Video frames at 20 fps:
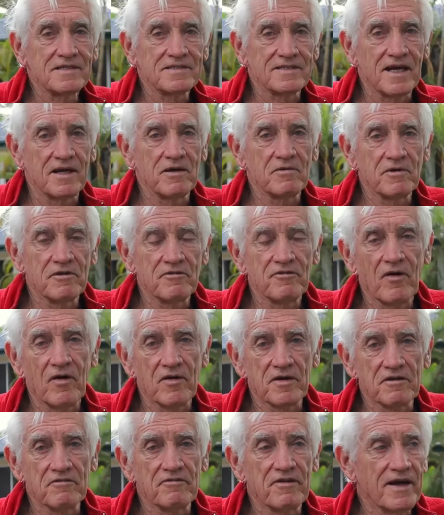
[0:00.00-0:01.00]
So we
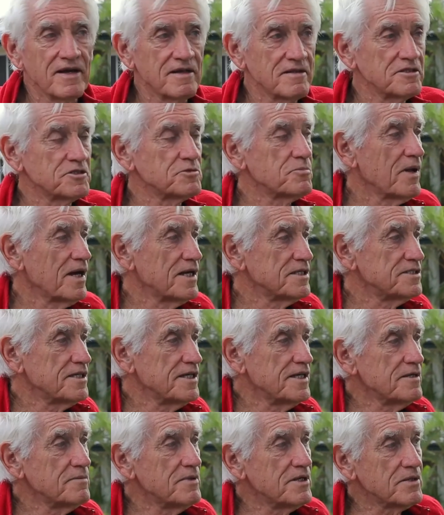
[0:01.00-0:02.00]
finally found this place
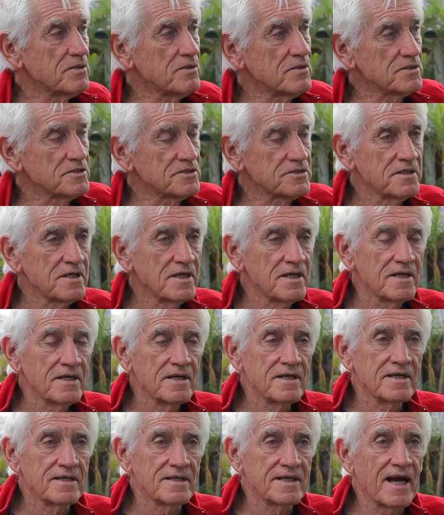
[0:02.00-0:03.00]
here because
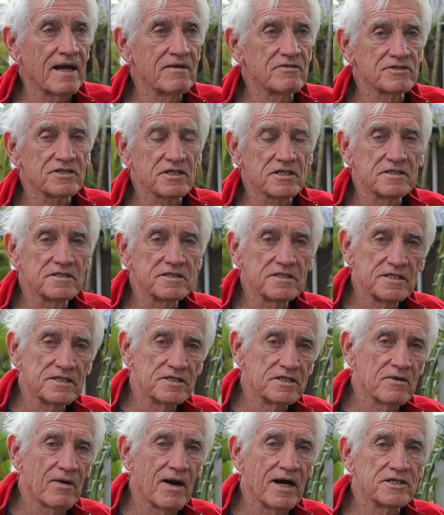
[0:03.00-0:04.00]
it gave us a
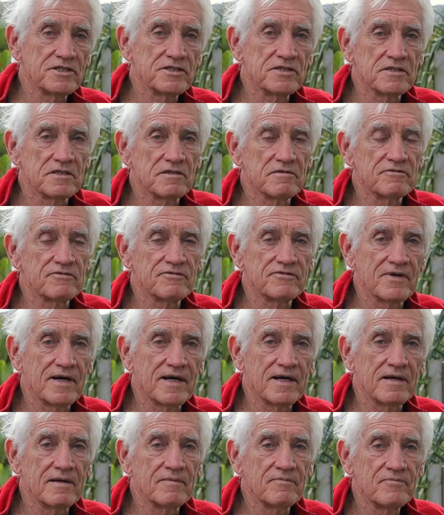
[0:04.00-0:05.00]
continuation of
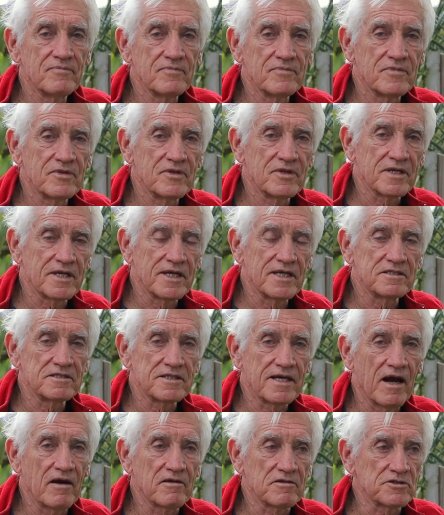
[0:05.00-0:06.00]
the kids
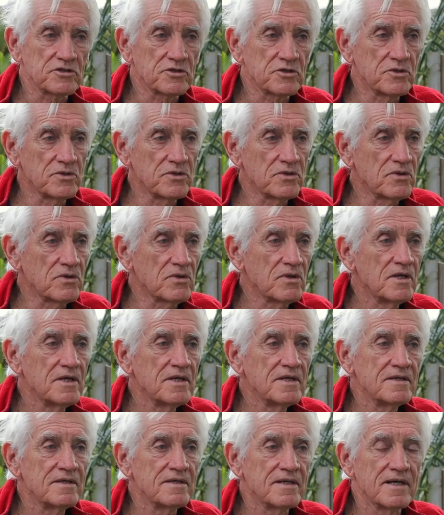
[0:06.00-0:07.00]
going to school,
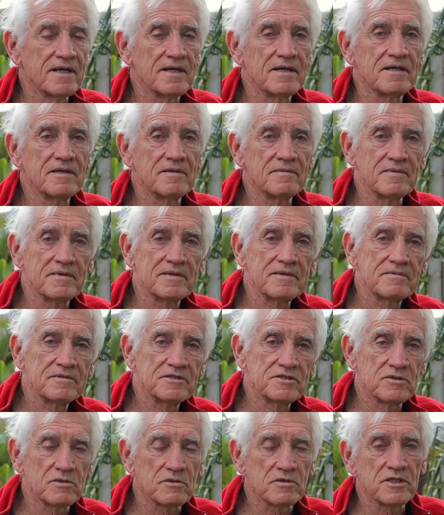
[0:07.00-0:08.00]

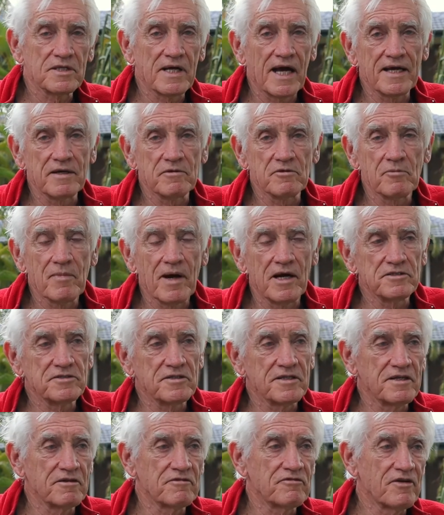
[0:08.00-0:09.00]
still staying with most
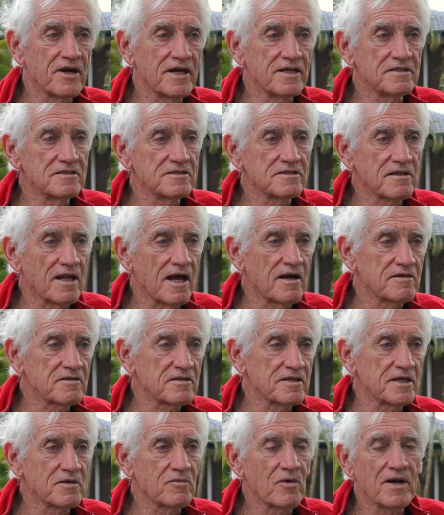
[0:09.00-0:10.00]
of their friends
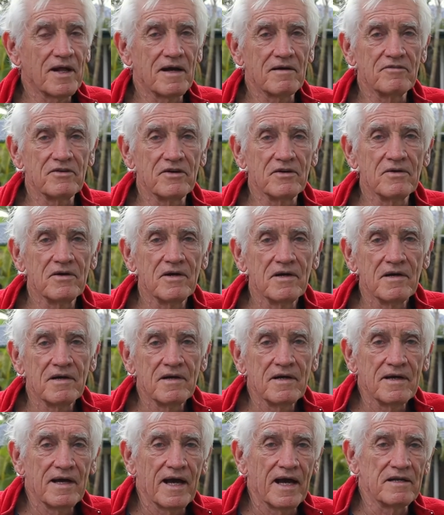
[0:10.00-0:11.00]
locally and what have you,
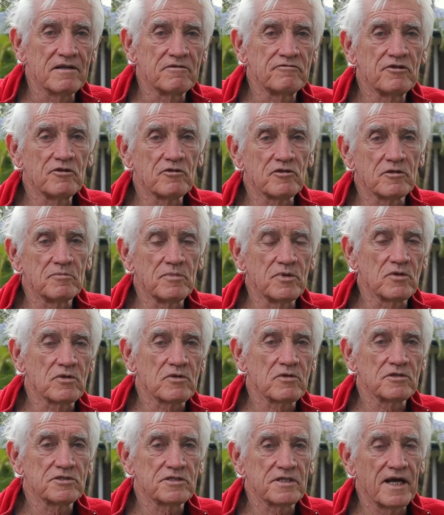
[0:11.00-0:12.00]
and it filled the bill
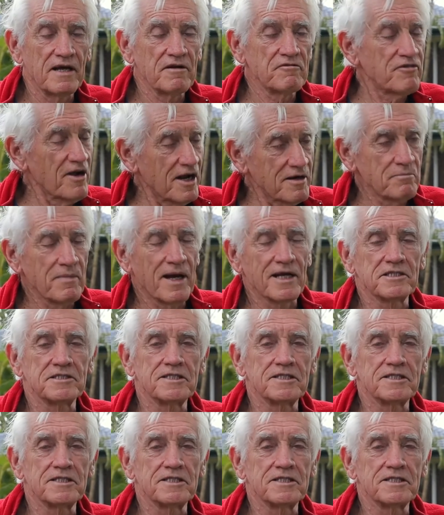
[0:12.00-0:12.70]
because it had front and back